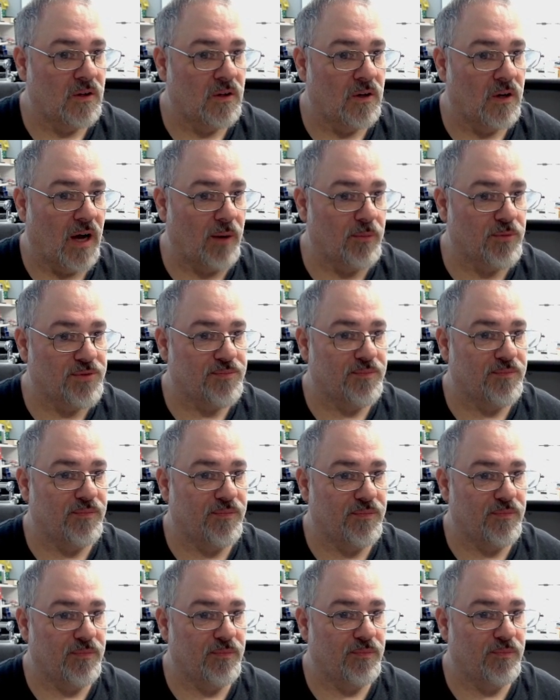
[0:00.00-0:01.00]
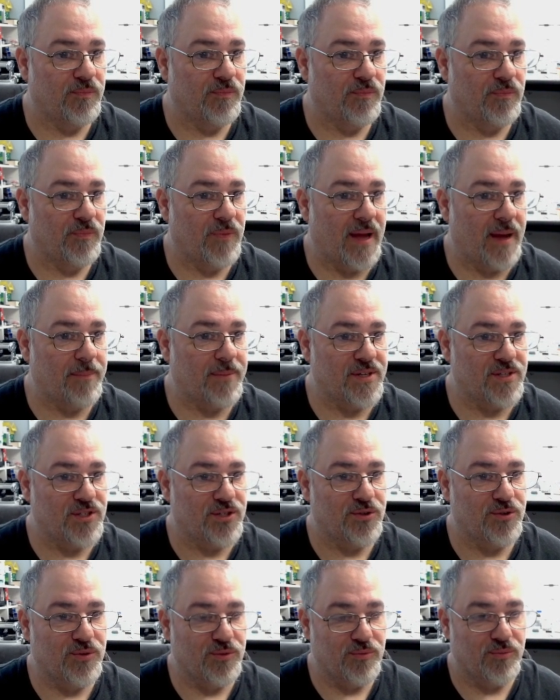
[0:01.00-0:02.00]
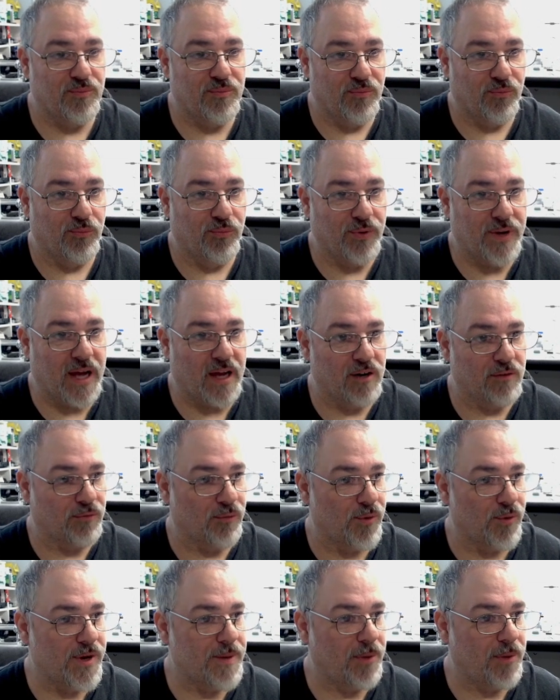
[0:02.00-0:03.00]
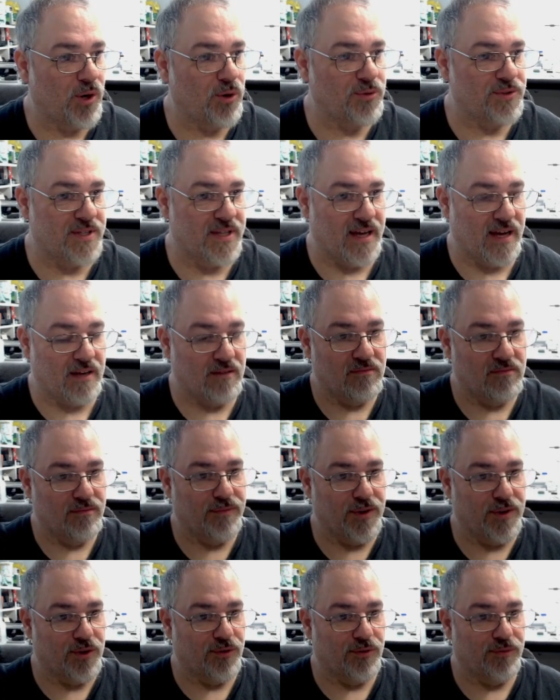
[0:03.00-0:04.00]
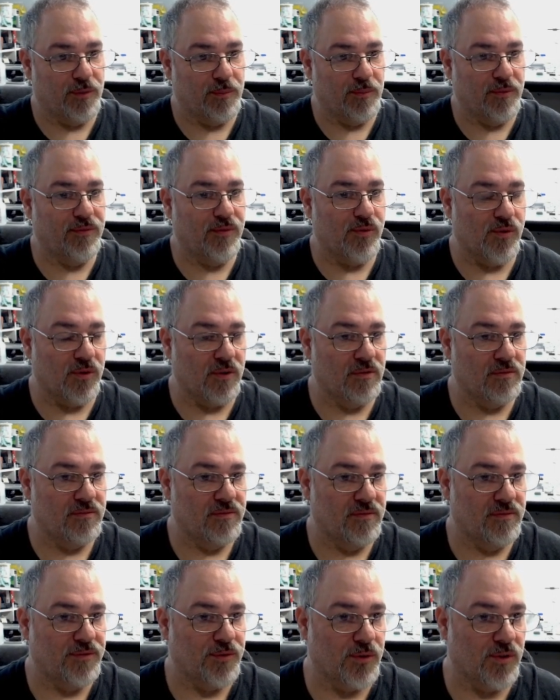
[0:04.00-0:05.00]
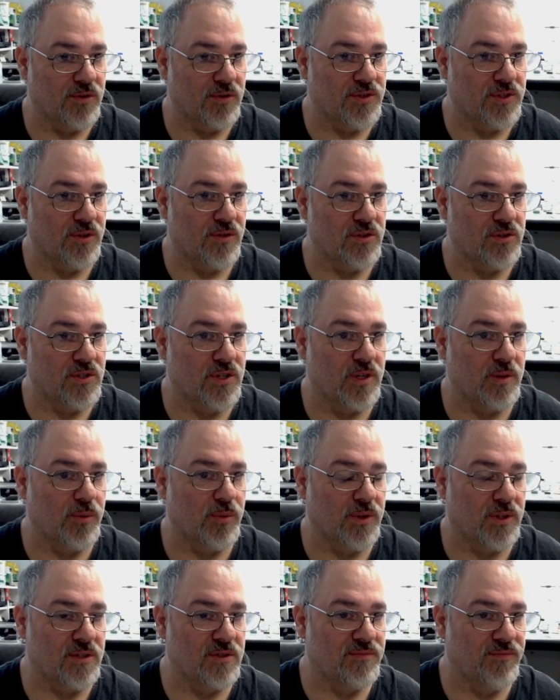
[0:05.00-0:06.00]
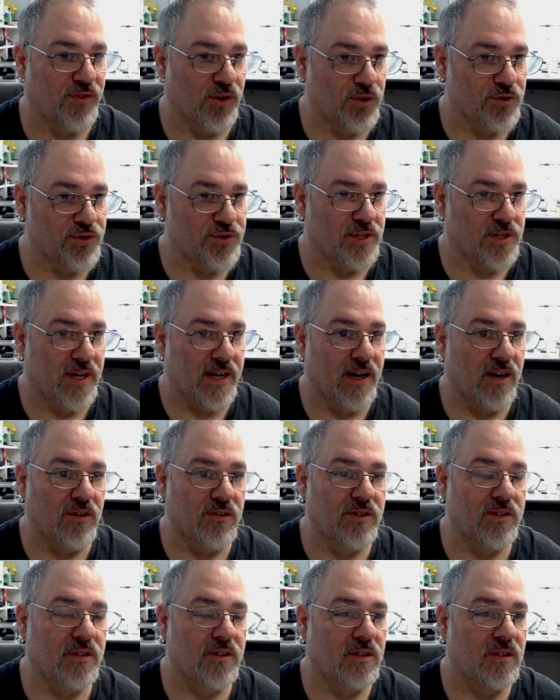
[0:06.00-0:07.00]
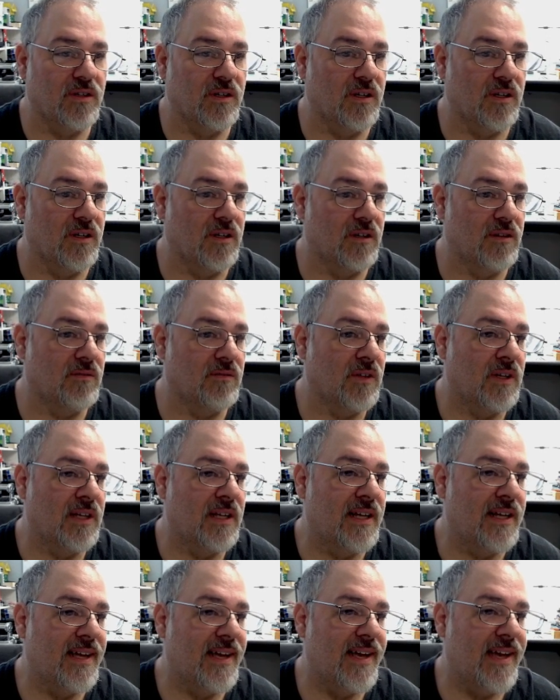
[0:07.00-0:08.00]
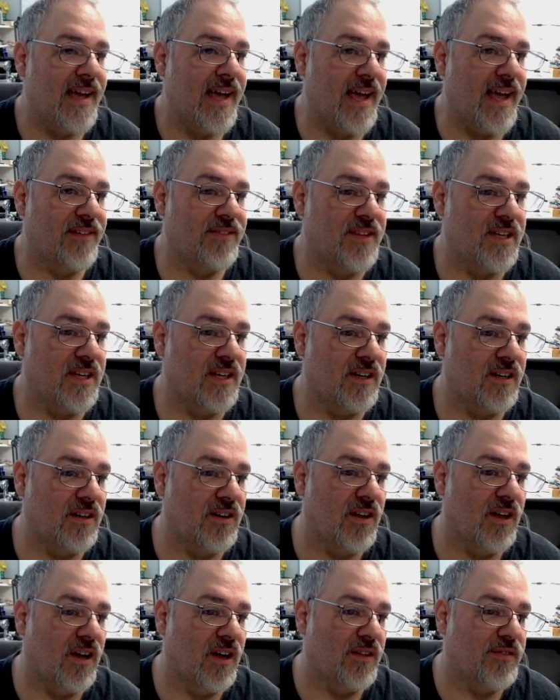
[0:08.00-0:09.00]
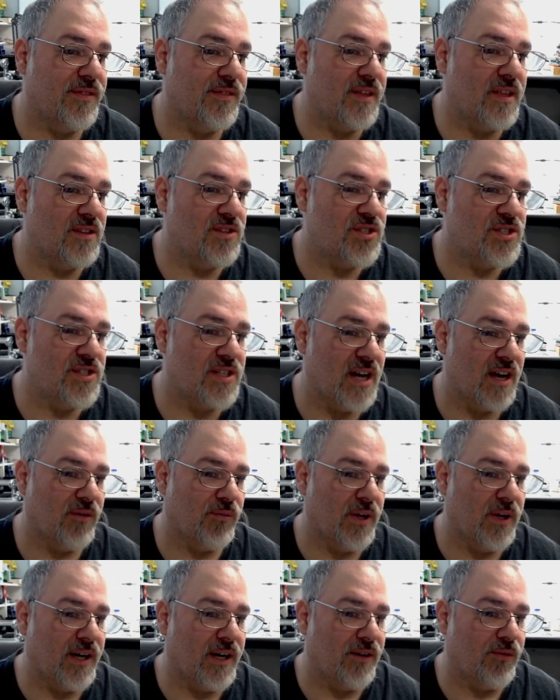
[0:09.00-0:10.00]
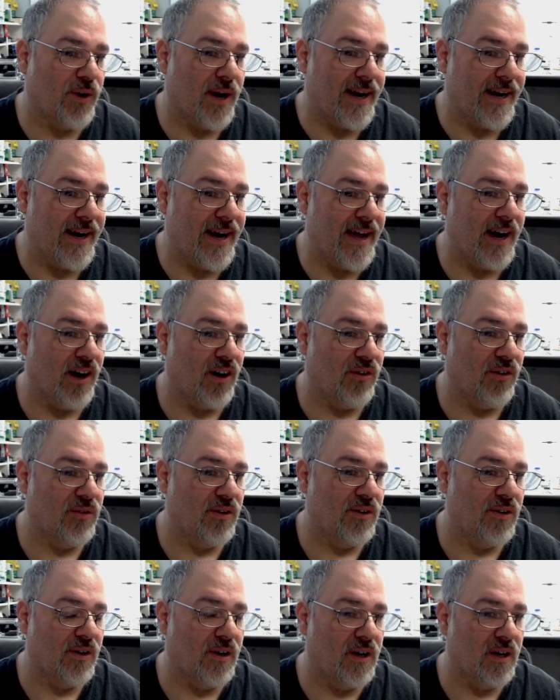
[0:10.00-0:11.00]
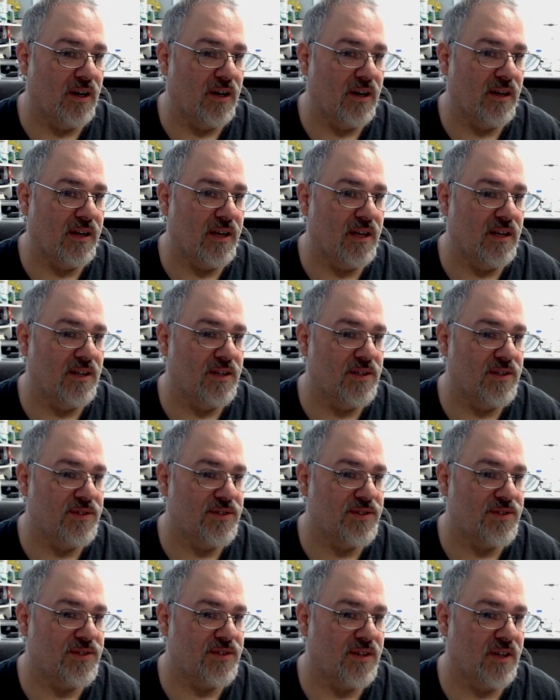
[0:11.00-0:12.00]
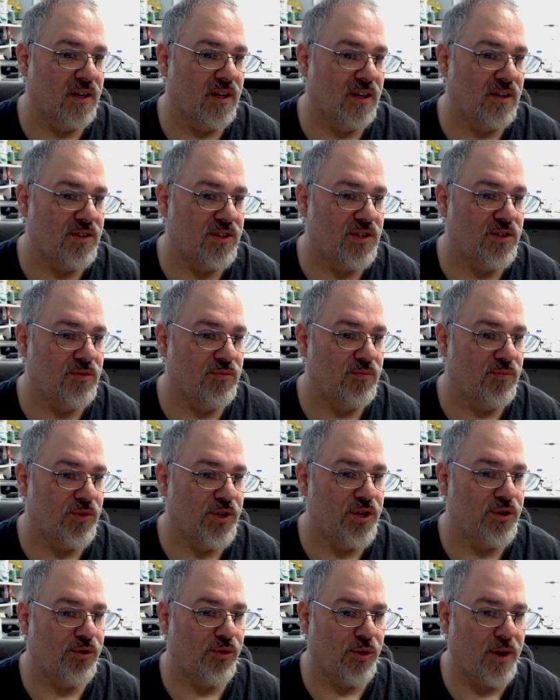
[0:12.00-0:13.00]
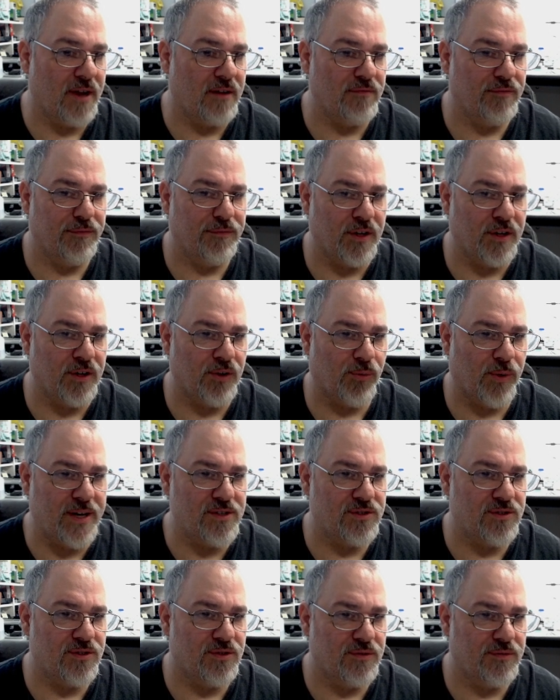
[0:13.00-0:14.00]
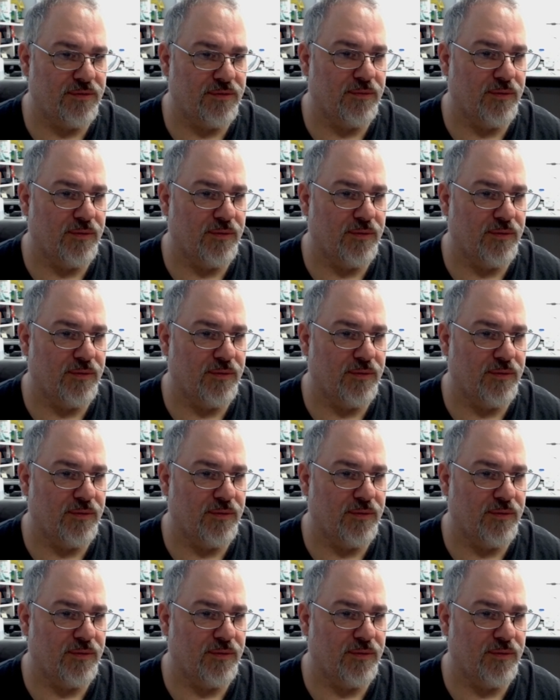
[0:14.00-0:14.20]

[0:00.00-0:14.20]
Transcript: I was happy to kind of repose that figure from before for her so that she could put this version out. And then the thing that she's got running right now is Ukraine fundraiser.